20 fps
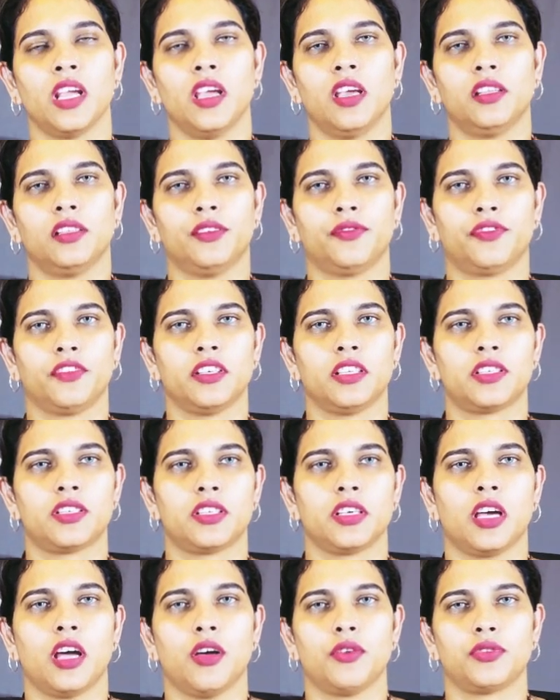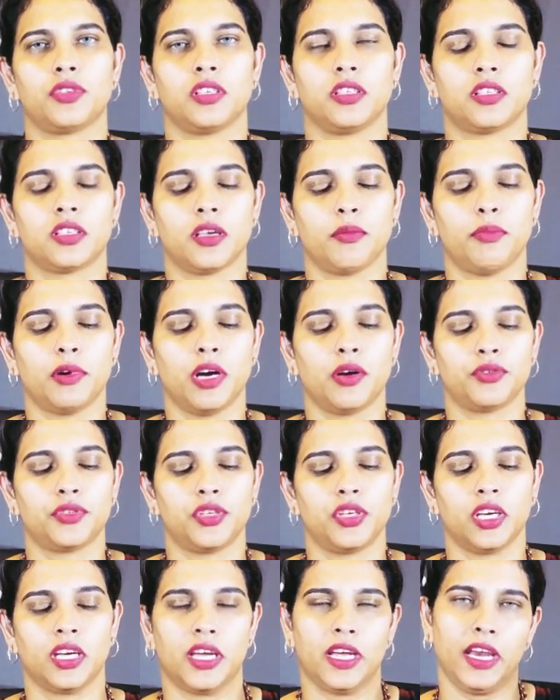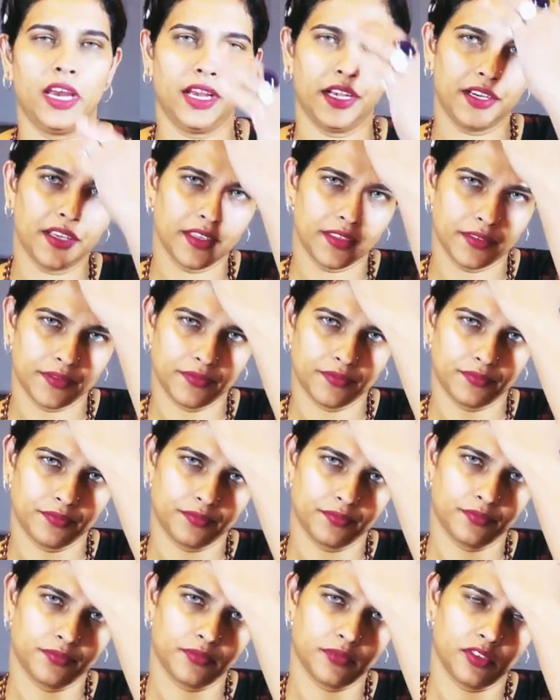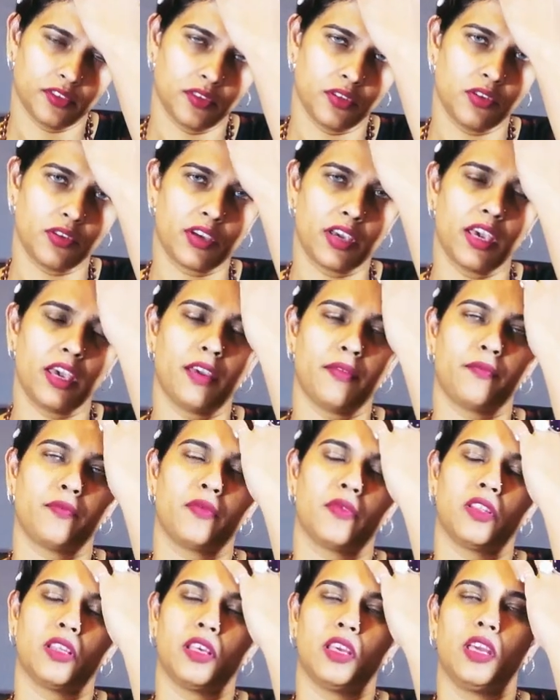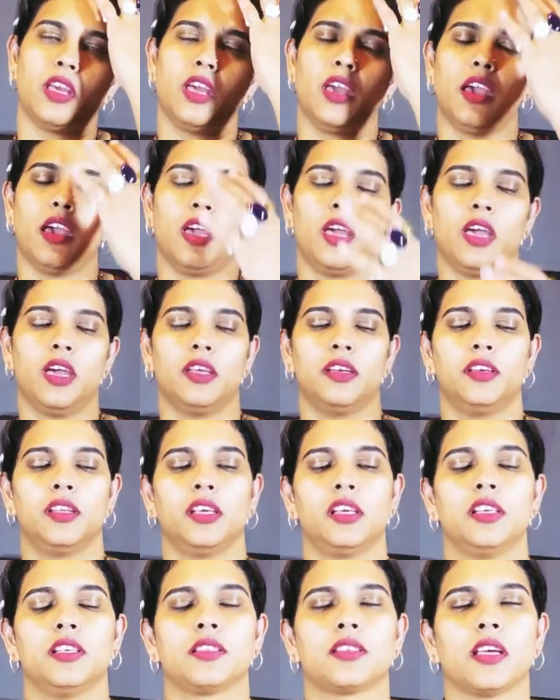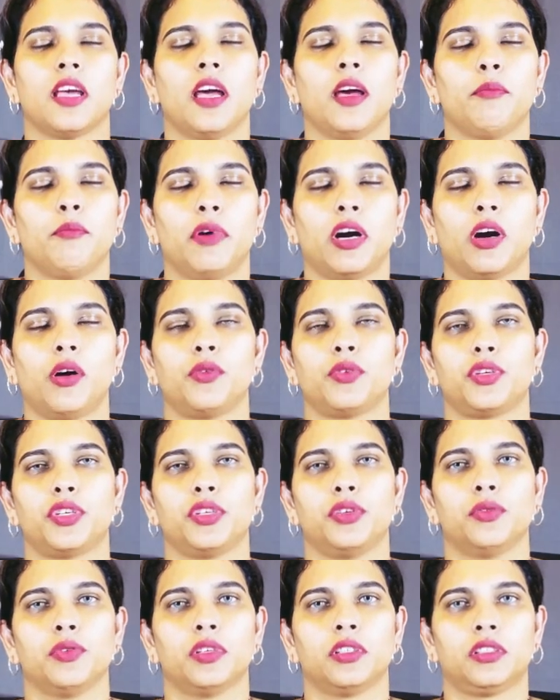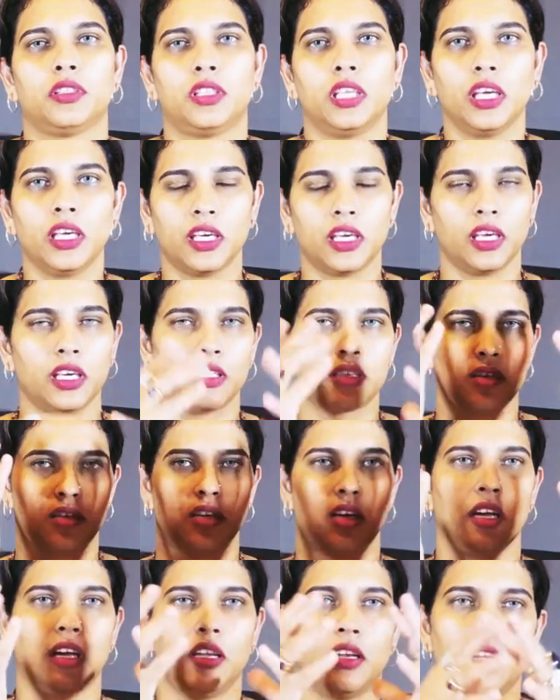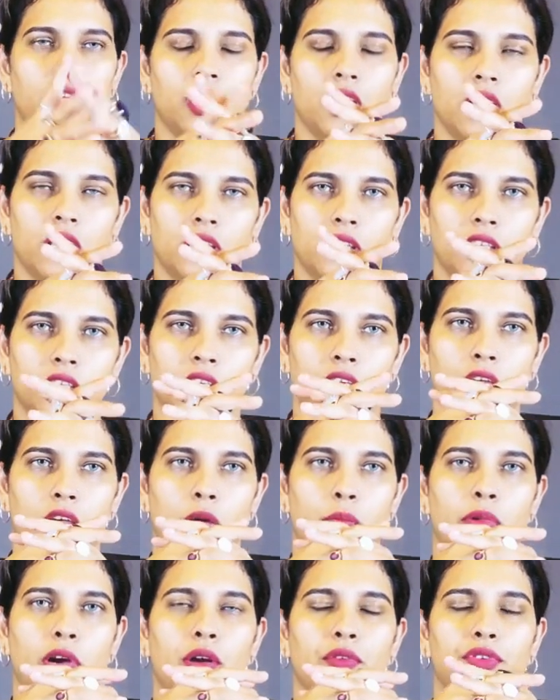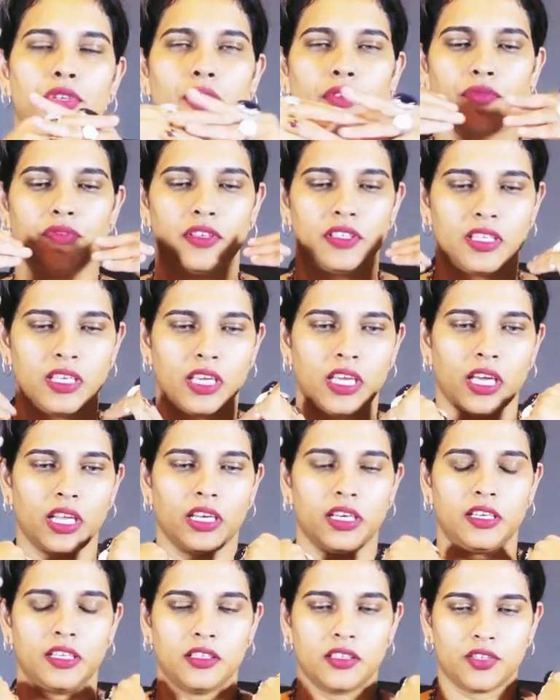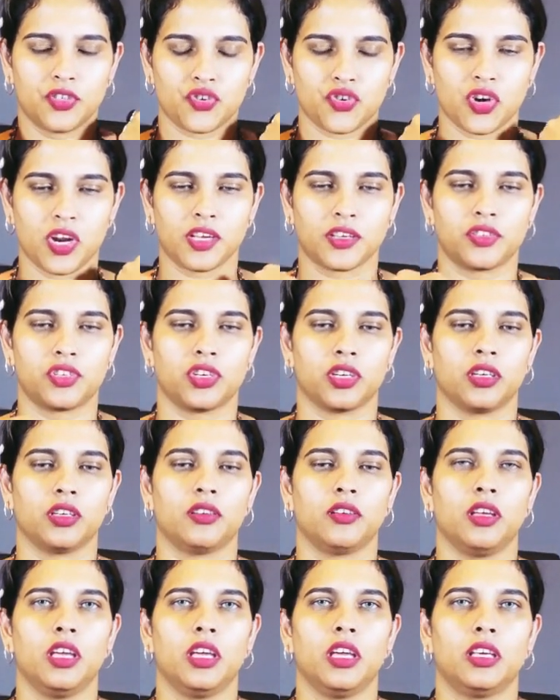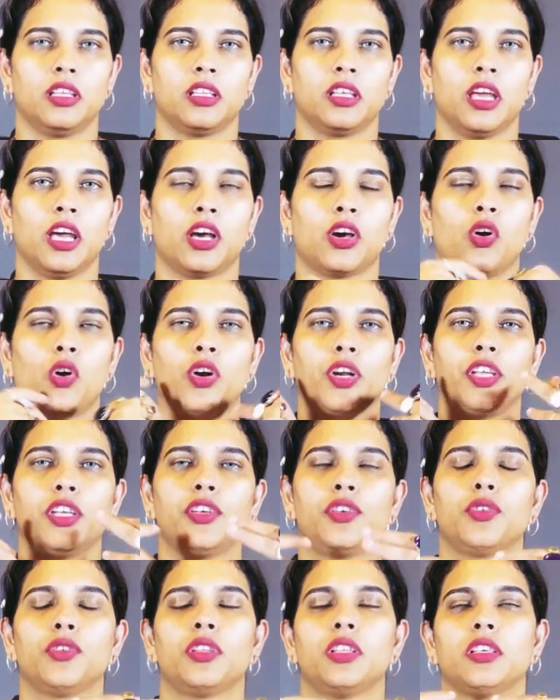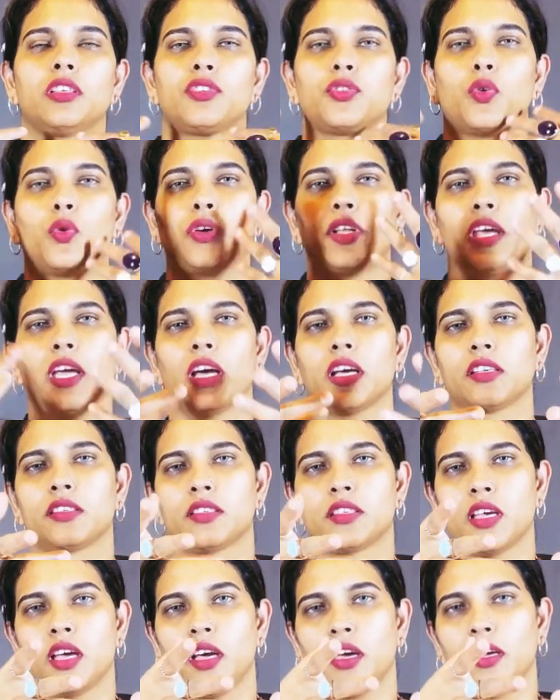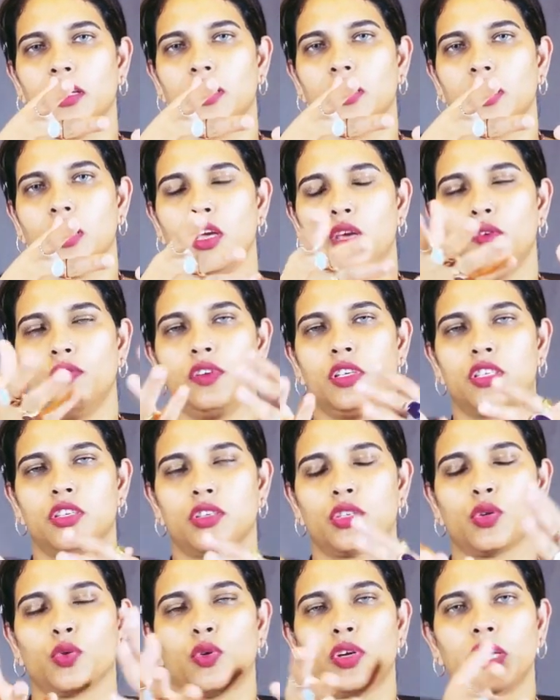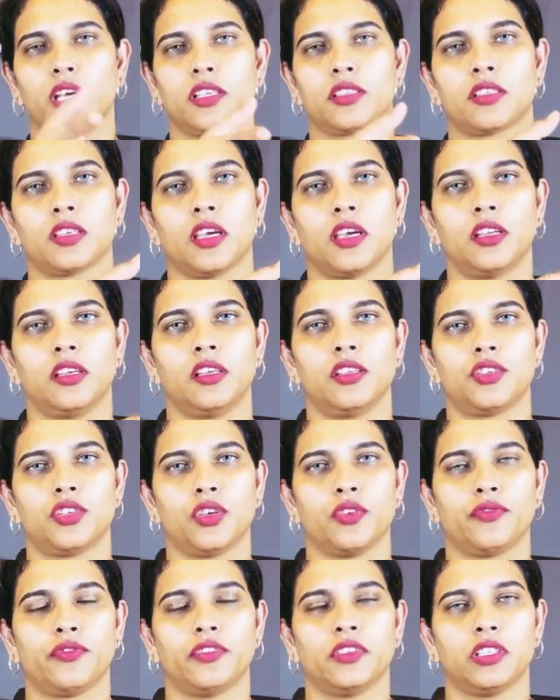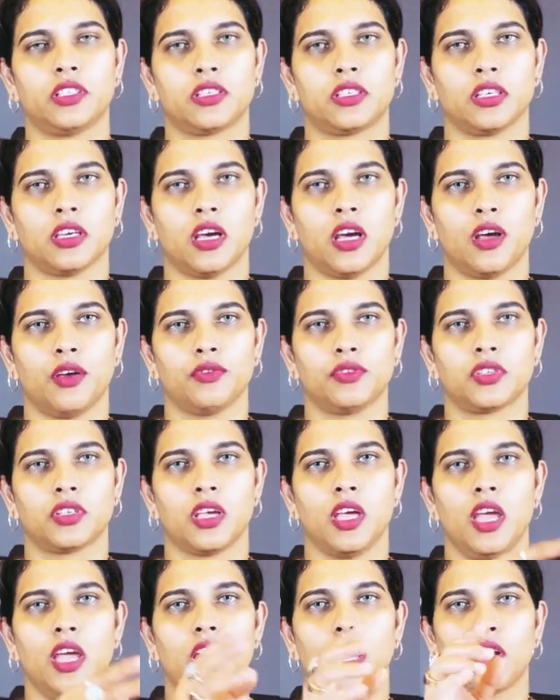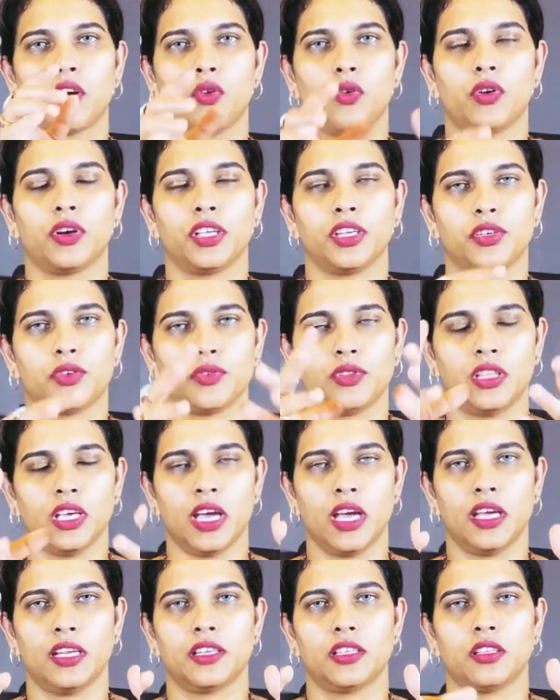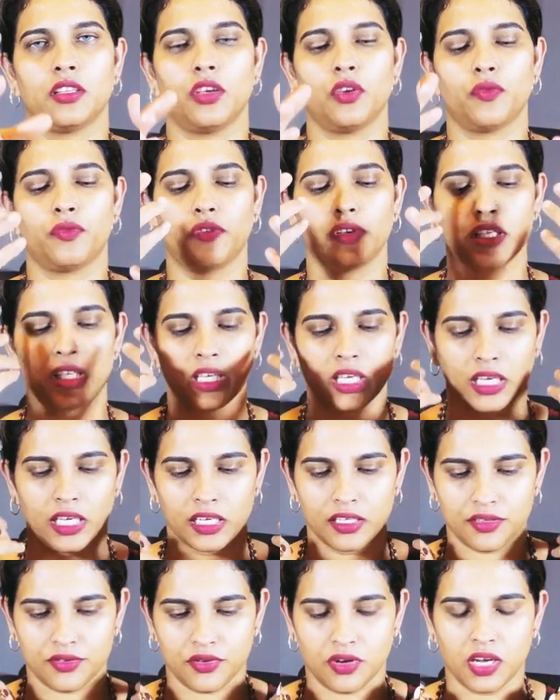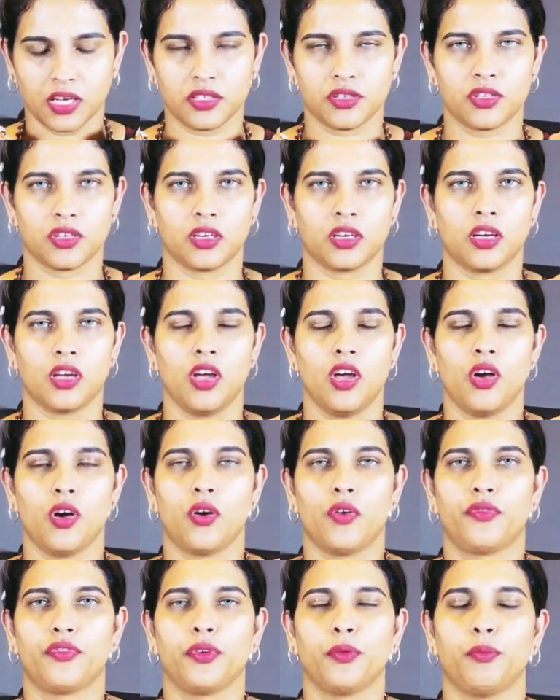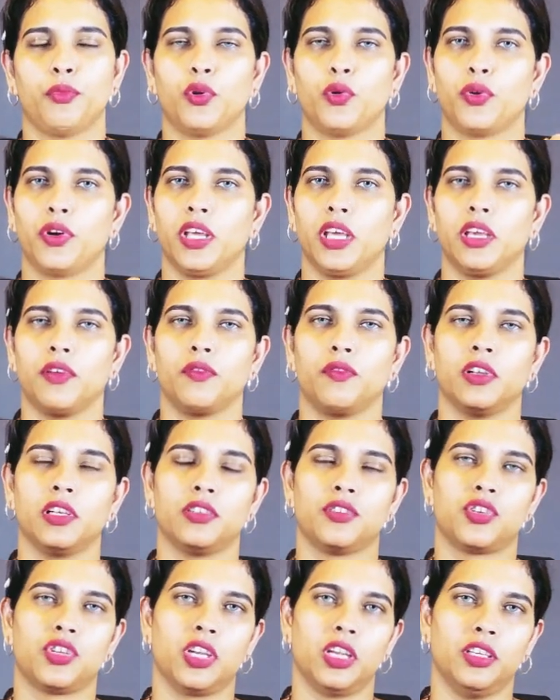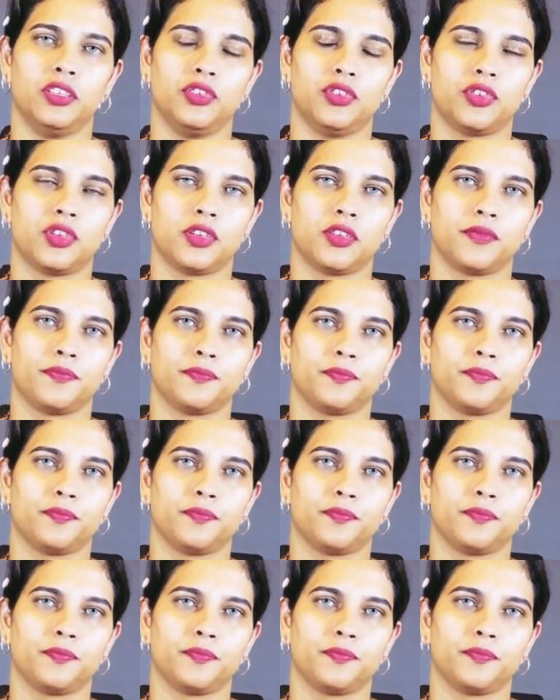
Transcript: the first house is about your head, okay, and is about your thinking style, about your physicality, the structure. According to the zodiac sign, which zodiac sign is your first house, according to that, your physical structure of your body will change.